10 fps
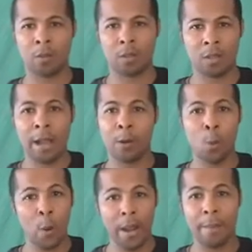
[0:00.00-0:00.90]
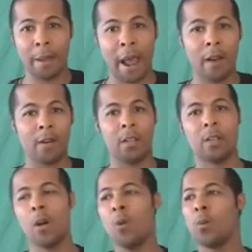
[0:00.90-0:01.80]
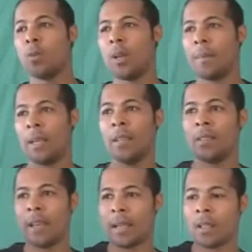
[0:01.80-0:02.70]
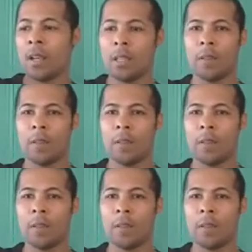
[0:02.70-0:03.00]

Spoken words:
slight wind pattern and told some insect